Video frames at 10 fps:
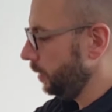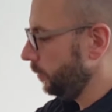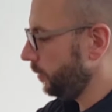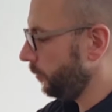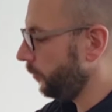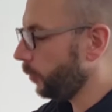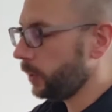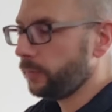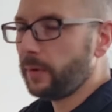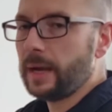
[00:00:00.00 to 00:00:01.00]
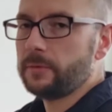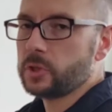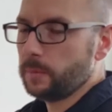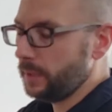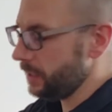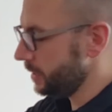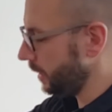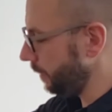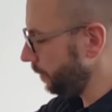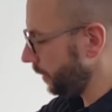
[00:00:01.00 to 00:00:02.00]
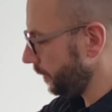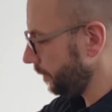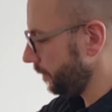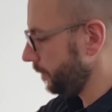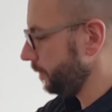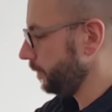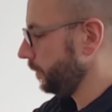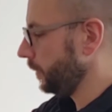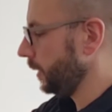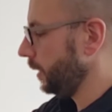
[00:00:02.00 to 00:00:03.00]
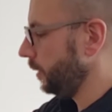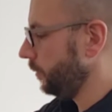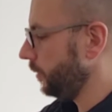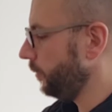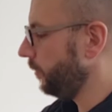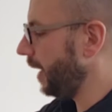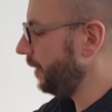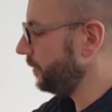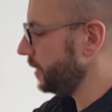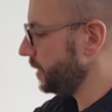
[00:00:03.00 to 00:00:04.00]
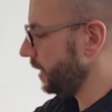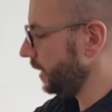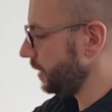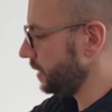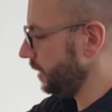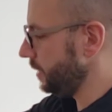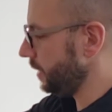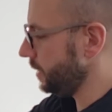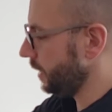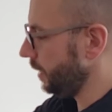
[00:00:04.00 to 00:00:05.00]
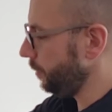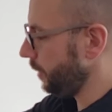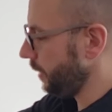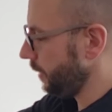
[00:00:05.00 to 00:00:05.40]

from 4 to 5 should be a skip. From 5 to 6 is a skip.